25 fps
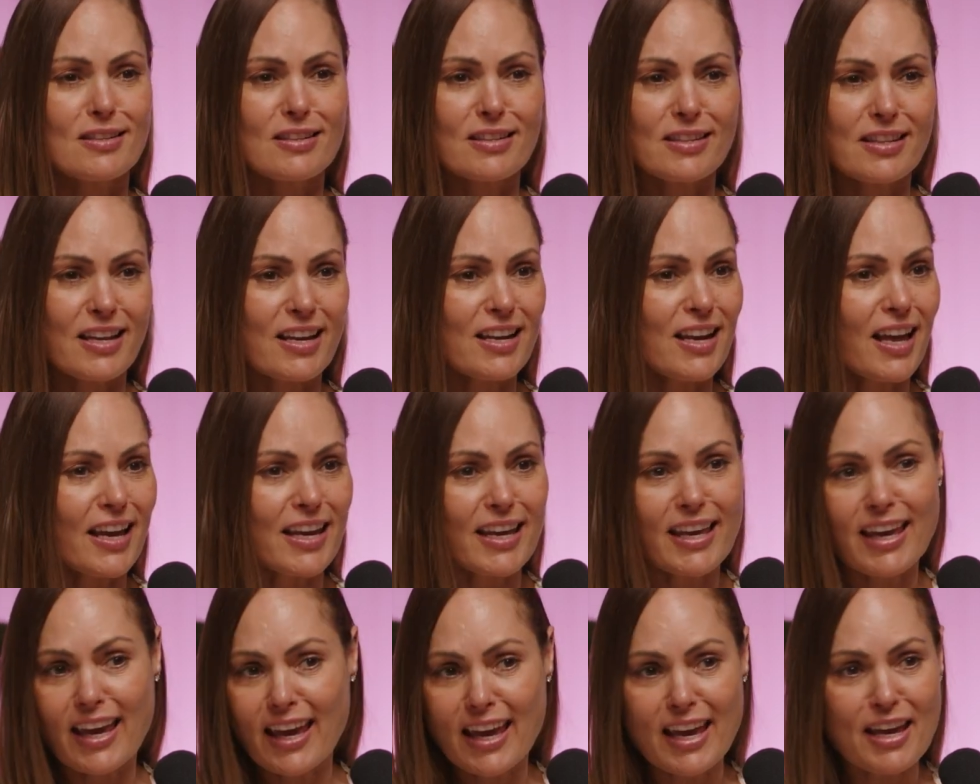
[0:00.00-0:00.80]
they're like
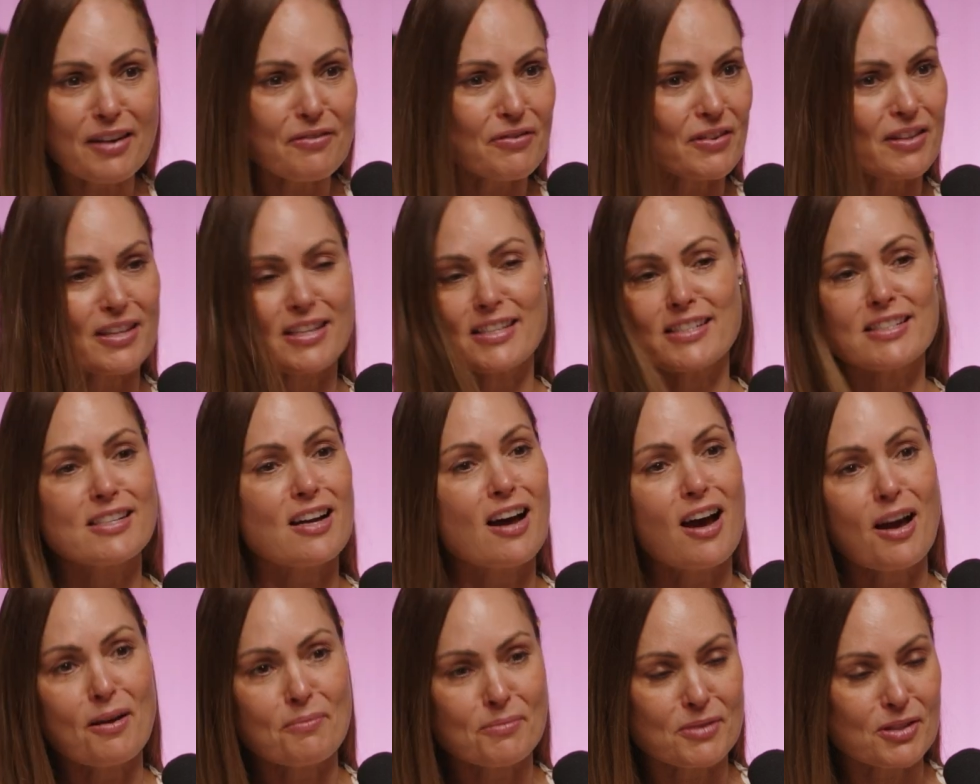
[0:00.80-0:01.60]
key for these
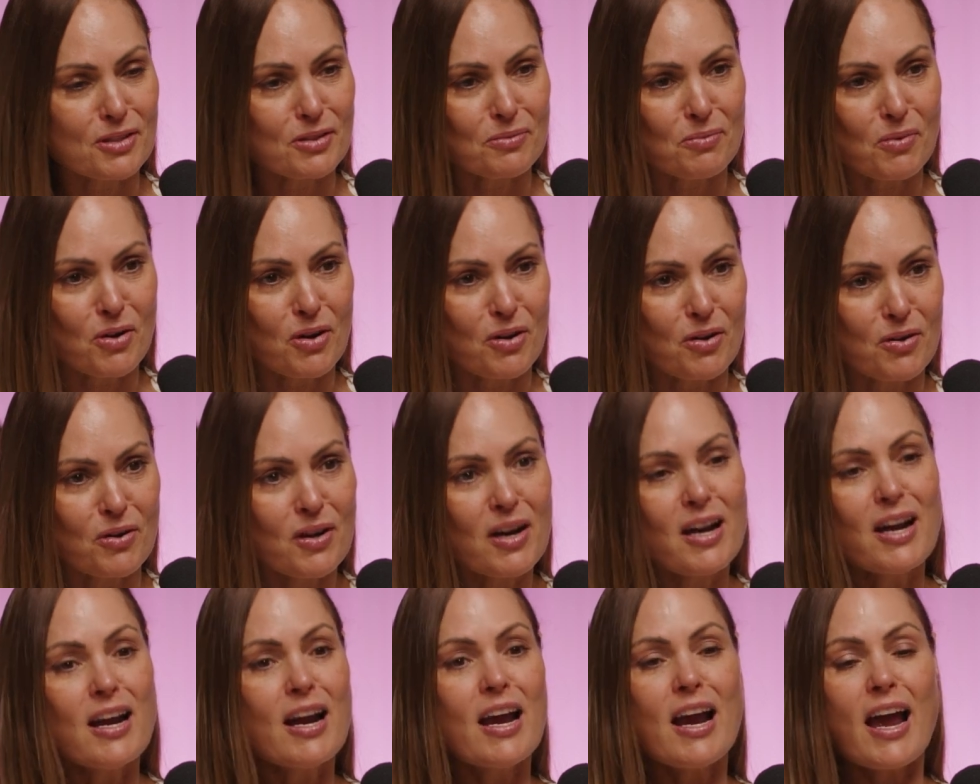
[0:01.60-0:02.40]
times as well.
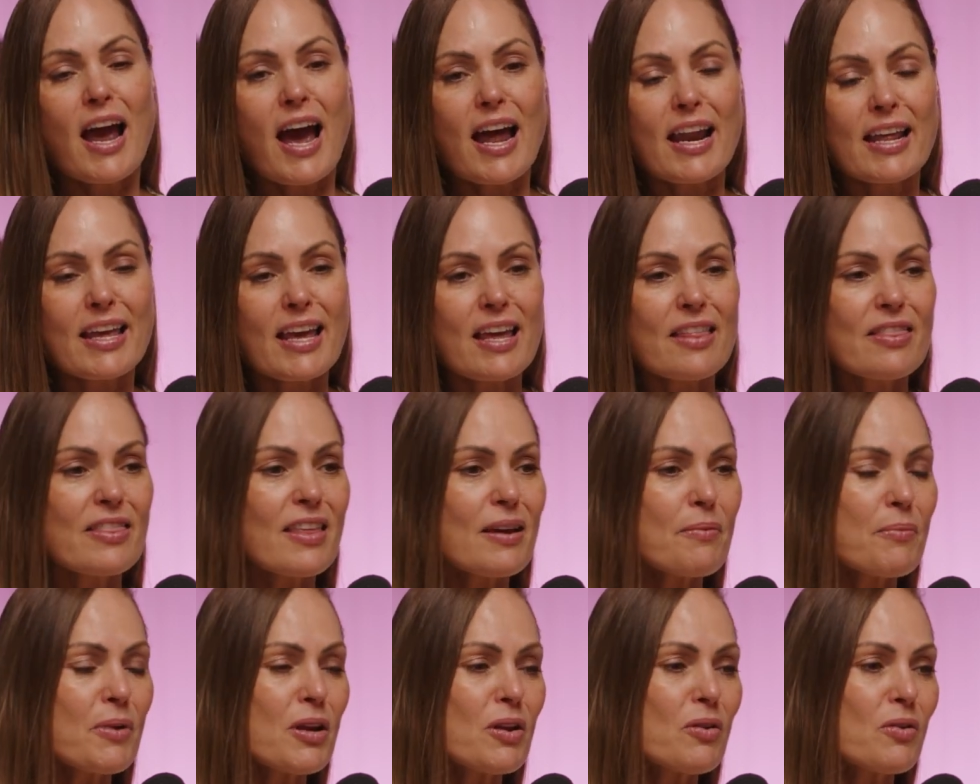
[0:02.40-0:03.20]
And again,
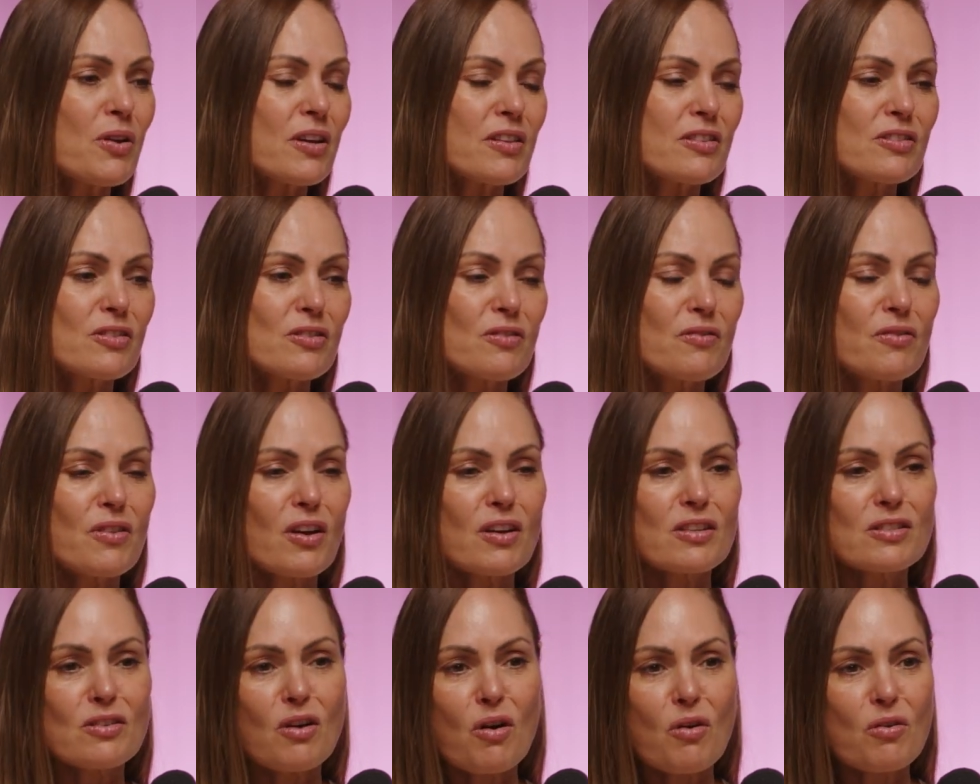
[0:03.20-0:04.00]
then we look at sort of
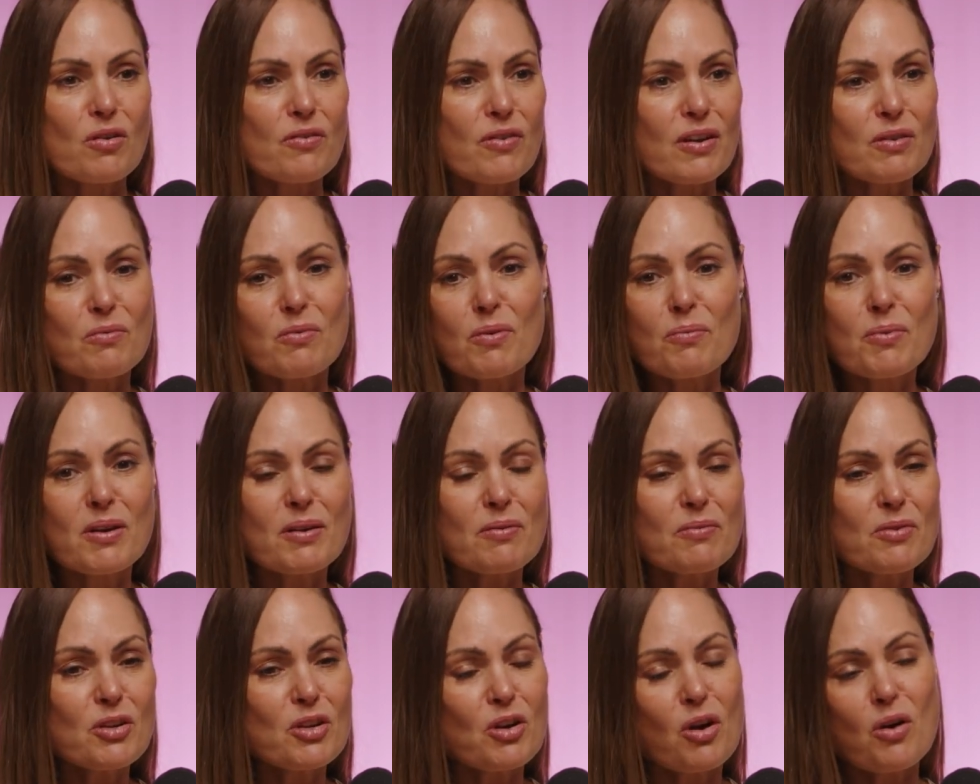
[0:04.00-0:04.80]
those older, when we,
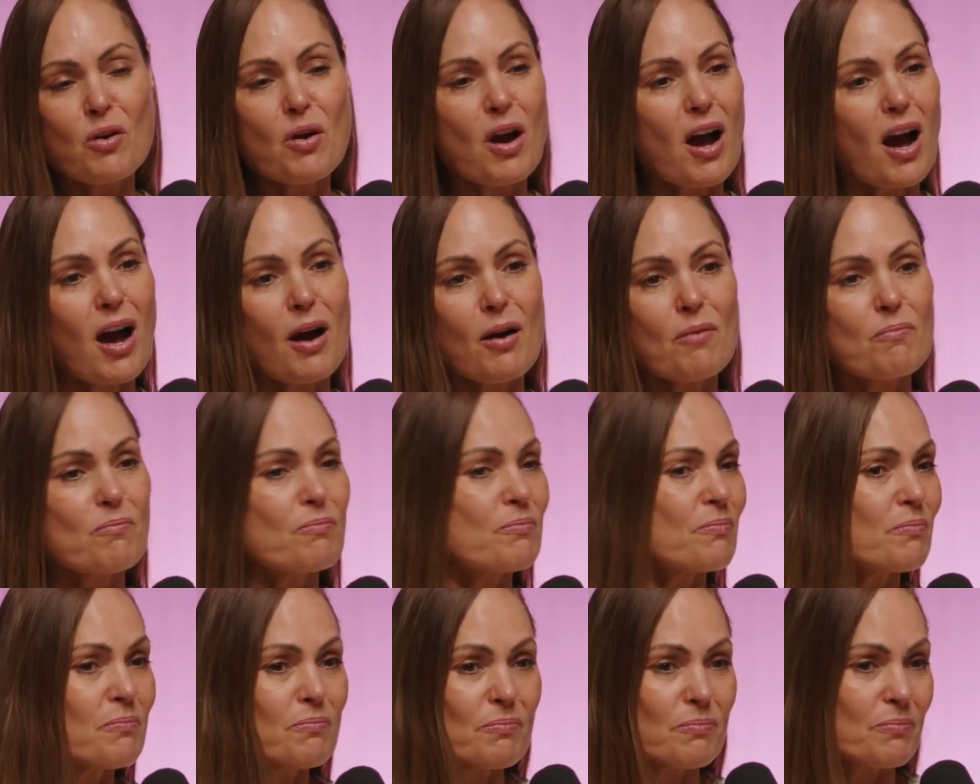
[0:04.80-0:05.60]
our,
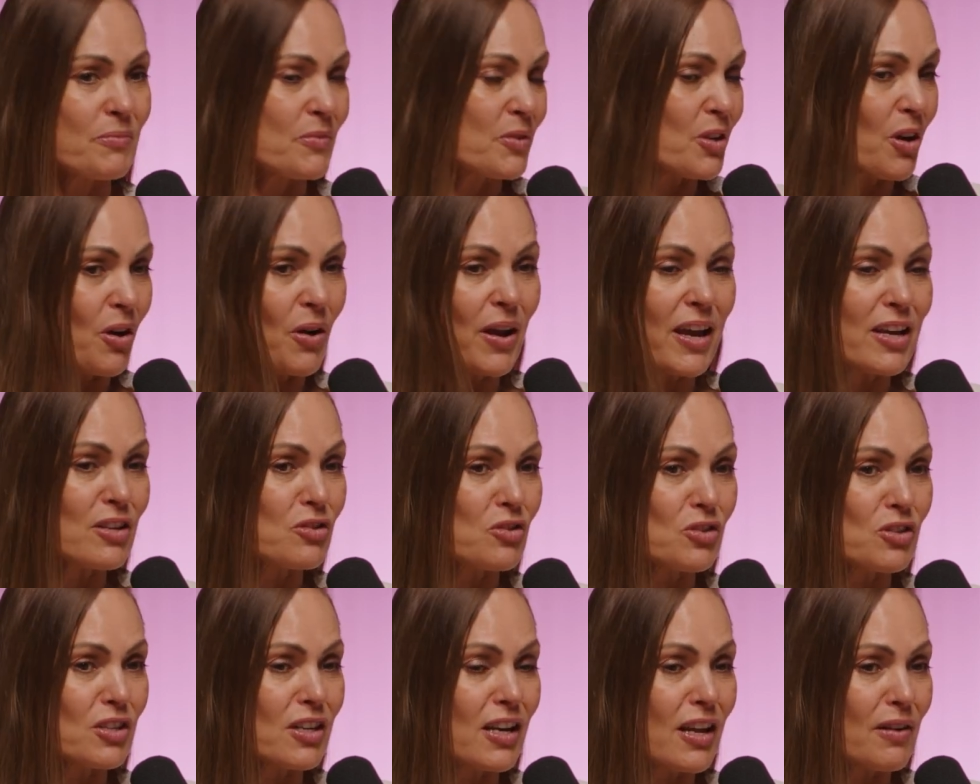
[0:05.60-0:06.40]

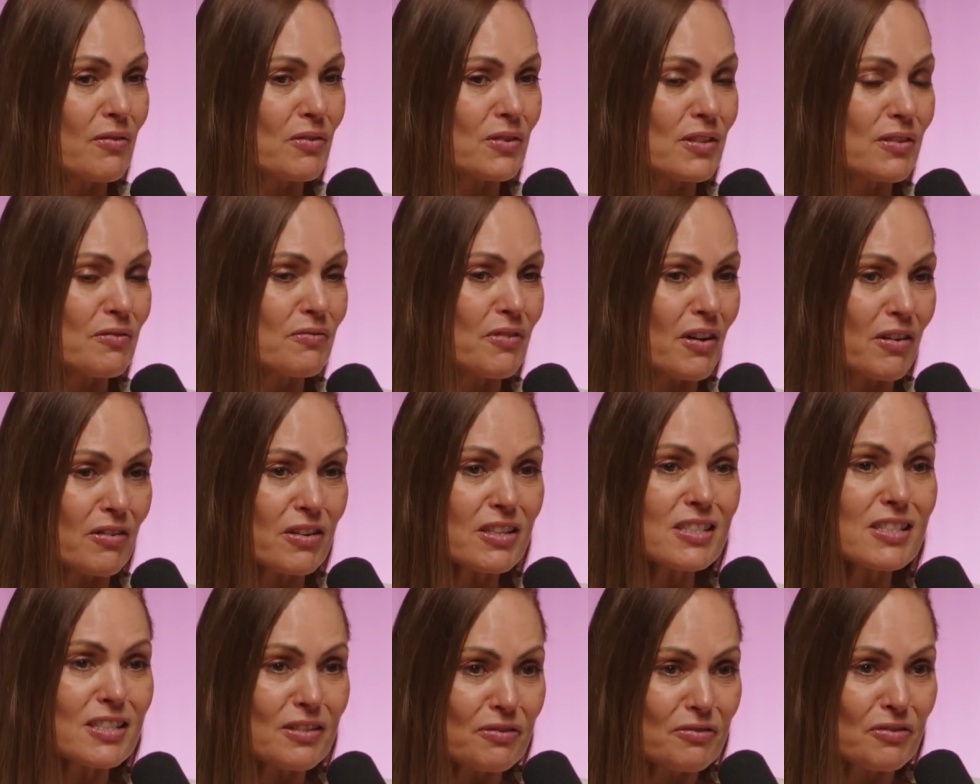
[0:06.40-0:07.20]
estrogen levels are very
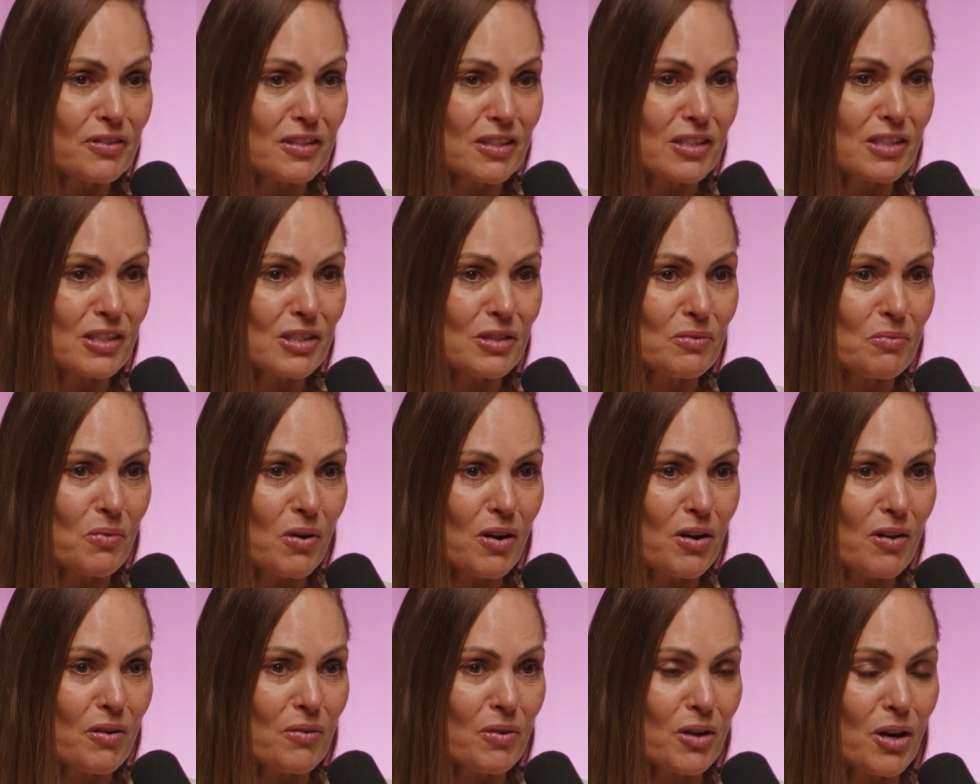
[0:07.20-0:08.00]
different as
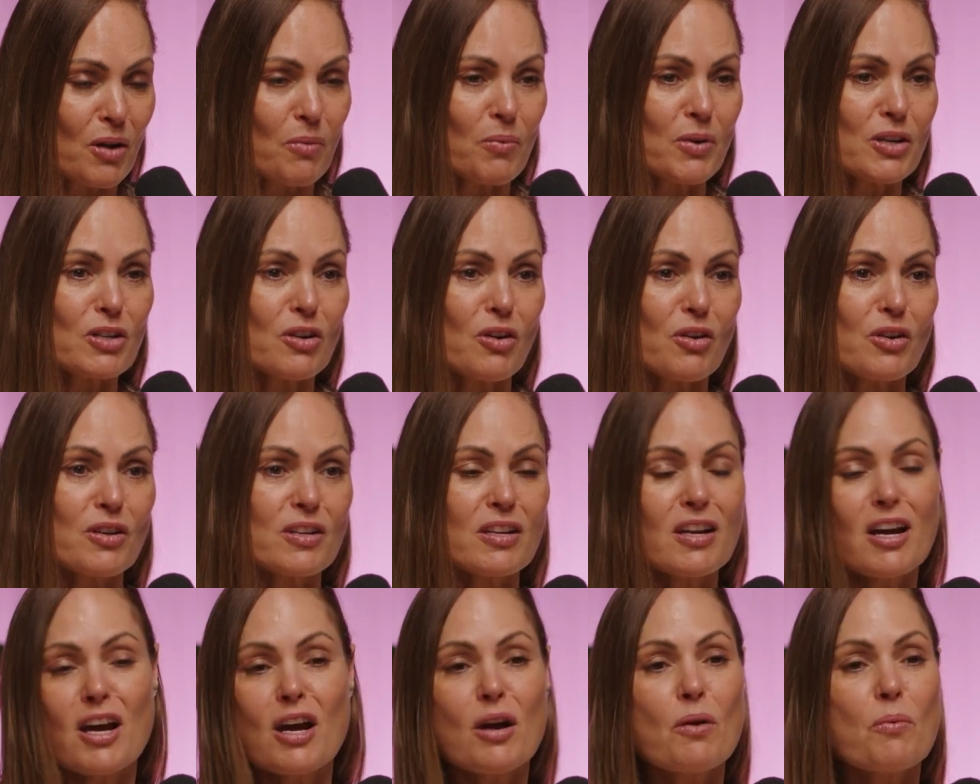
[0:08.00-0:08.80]
well. We
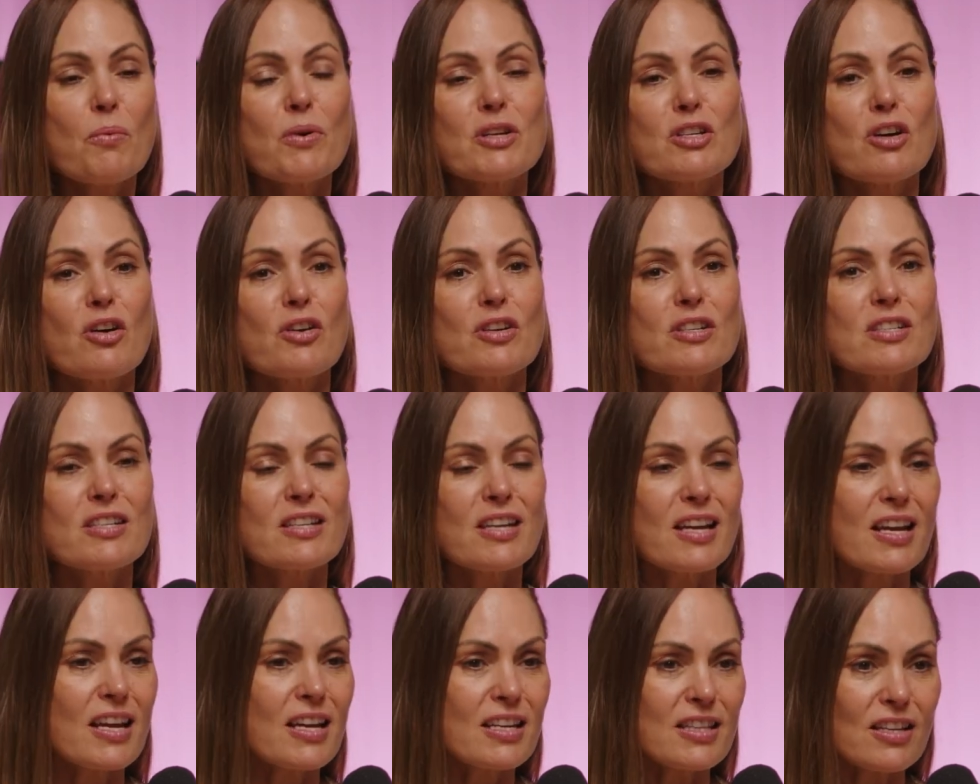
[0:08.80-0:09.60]
don't
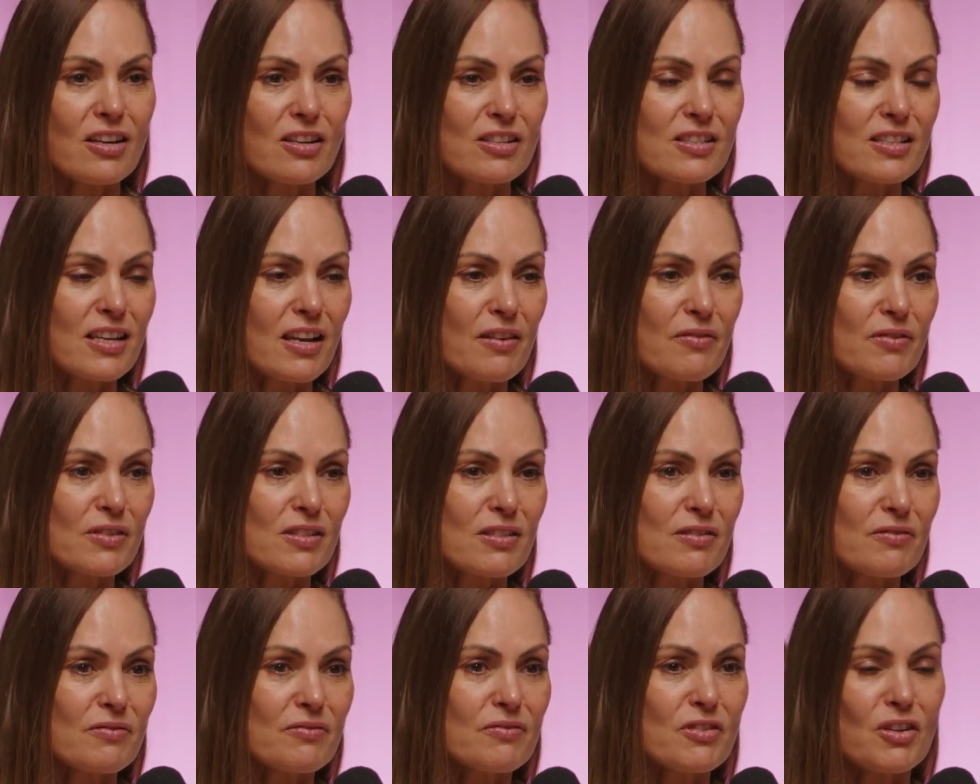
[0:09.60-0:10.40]
need those levels
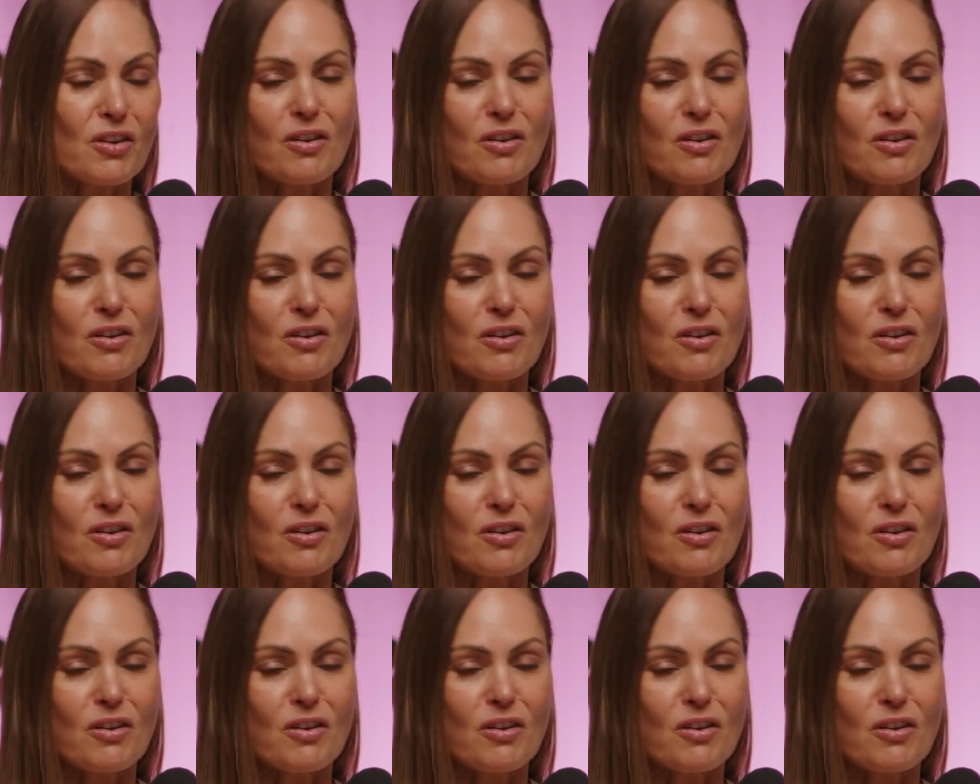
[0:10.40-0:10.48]
of,